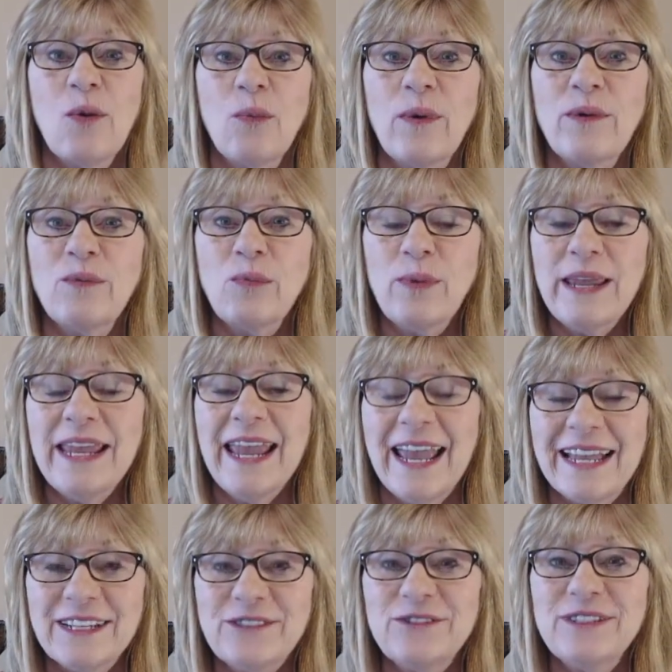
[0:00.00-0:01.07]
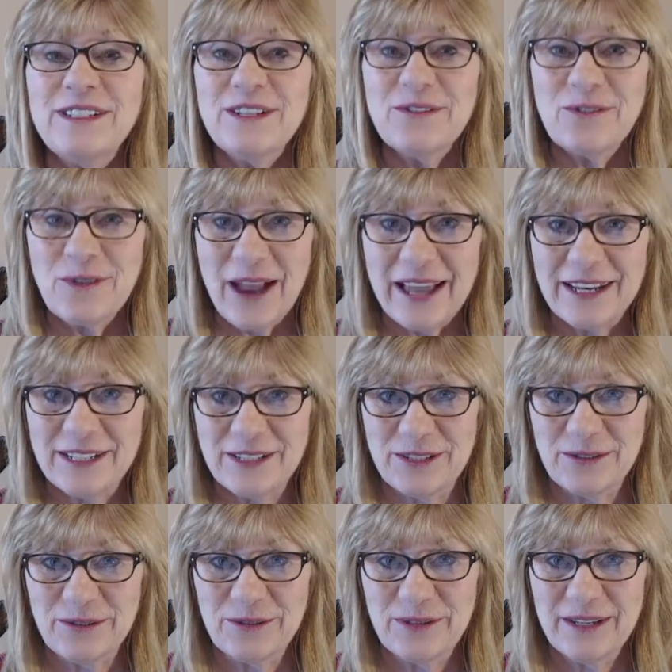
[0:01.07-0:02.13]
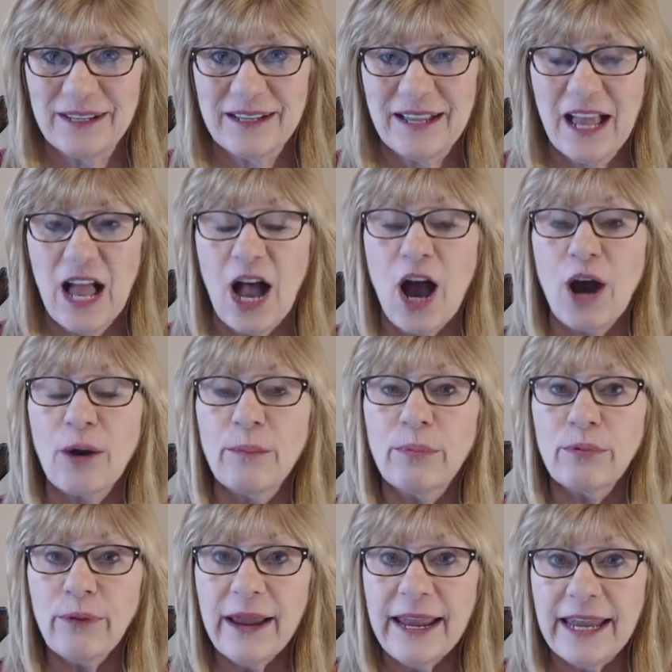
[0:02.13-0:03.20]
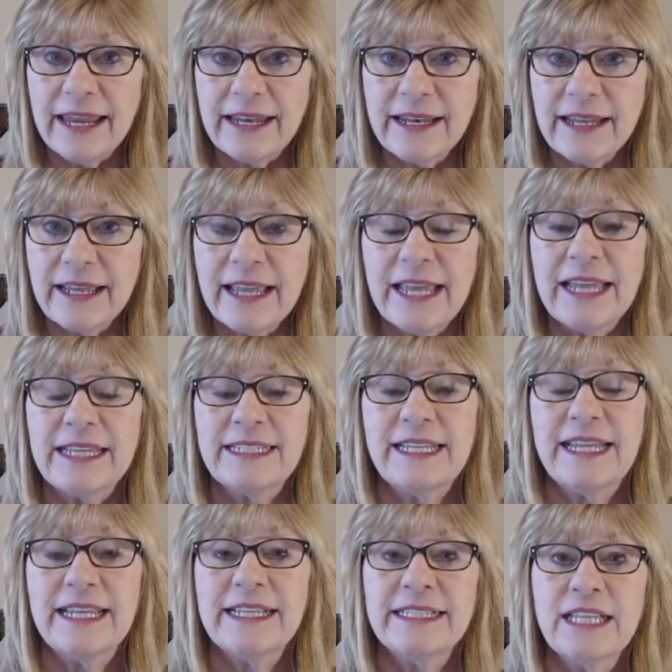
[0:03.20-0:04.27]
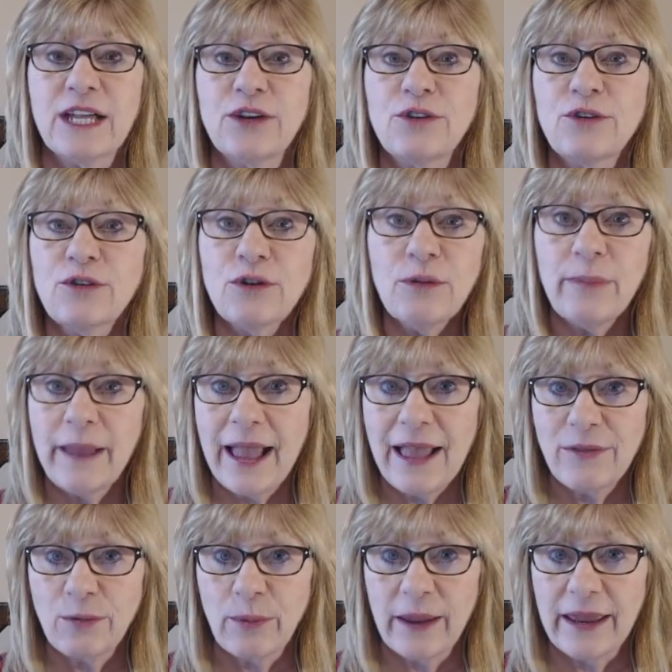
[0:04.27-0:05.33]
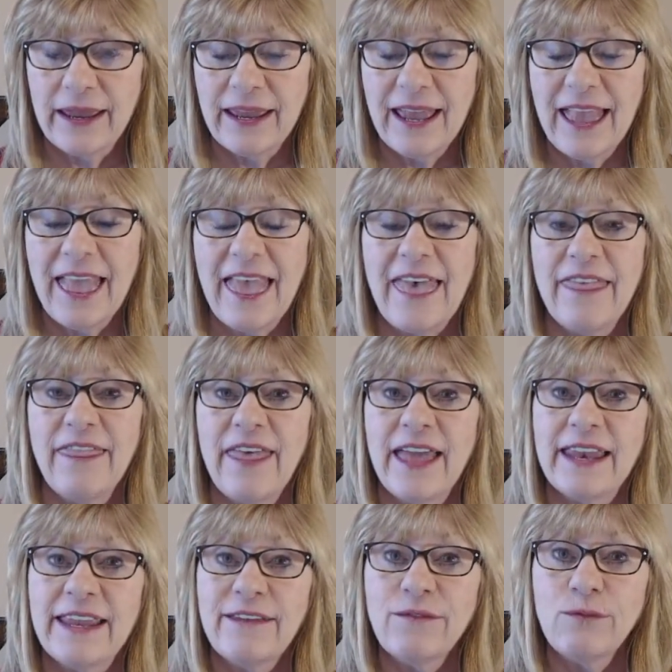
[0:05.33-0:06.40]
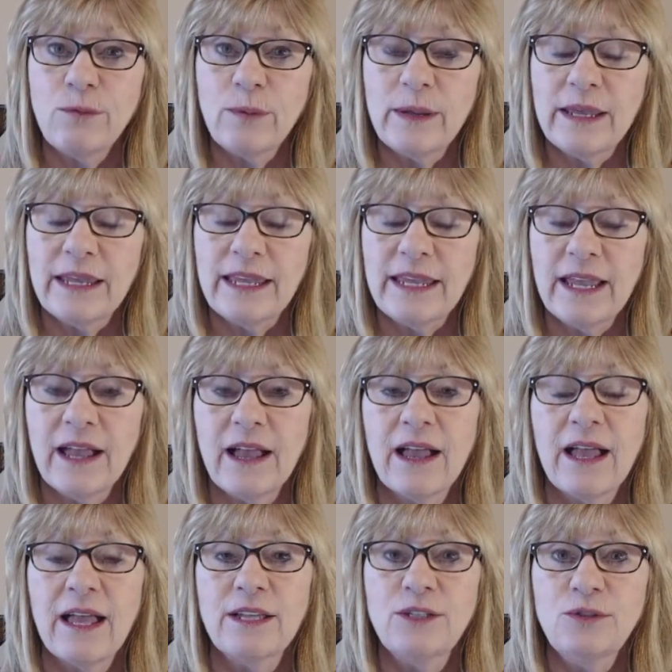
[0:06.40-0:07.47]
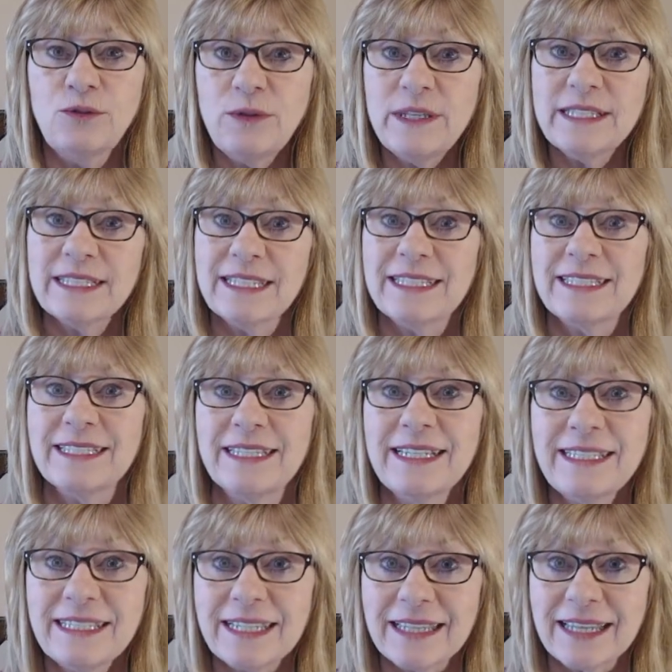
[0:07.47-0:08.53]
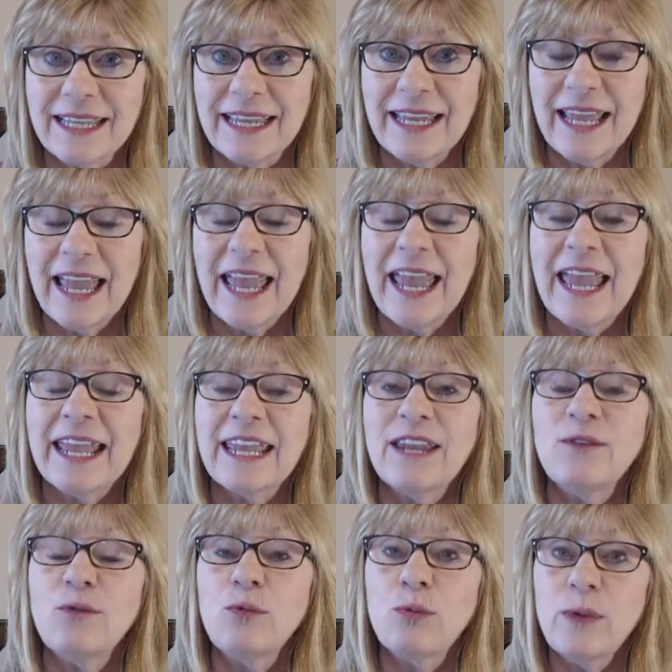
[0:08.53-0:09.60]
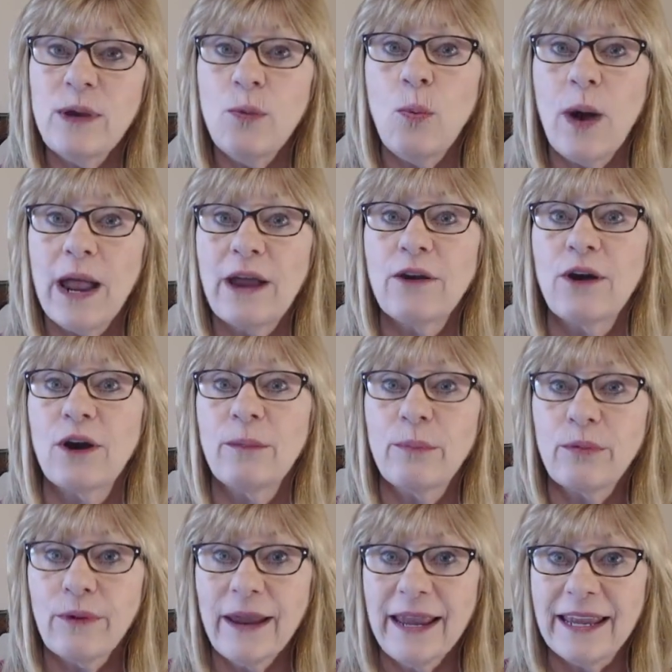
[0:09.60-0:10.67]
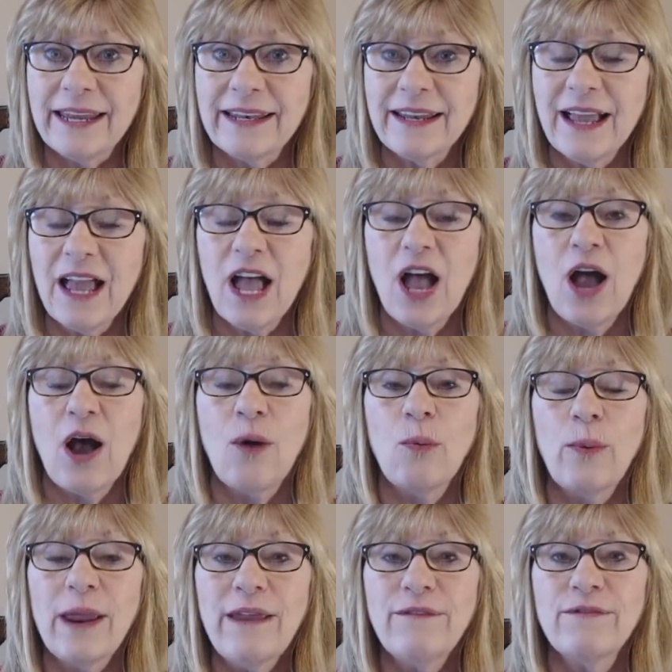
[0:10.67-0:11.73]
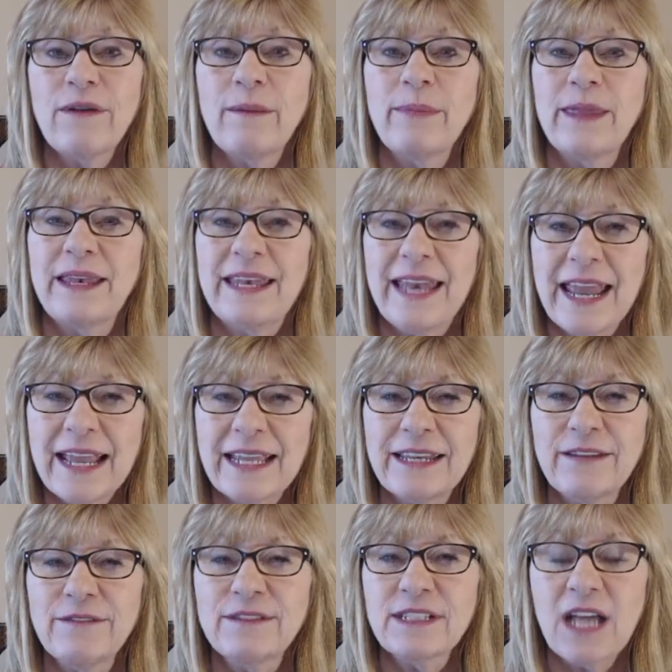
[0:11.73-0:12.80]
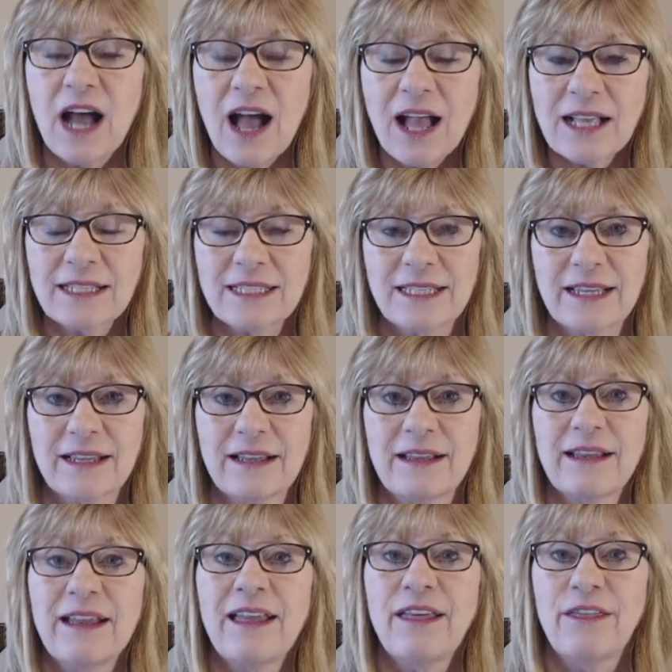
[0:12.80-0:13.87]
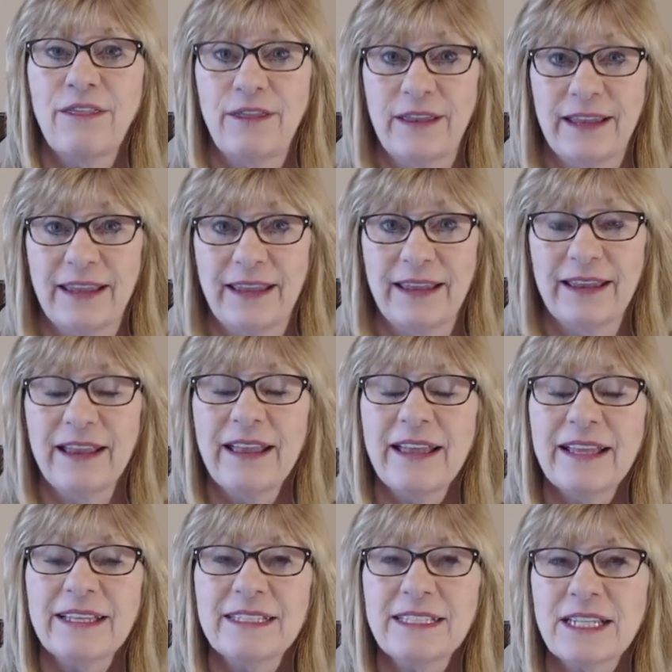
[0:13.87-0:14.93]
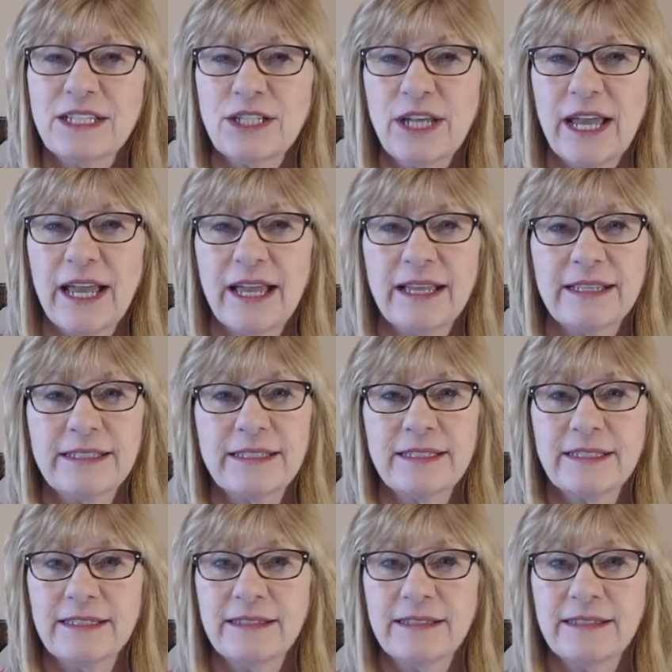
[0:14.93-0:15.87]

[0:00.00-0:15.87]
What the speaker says: When we enter into gratitude, our brain takes a neural pathway that if we do this consistently, it can rewire our brain away from the negative, toxic thinking, such as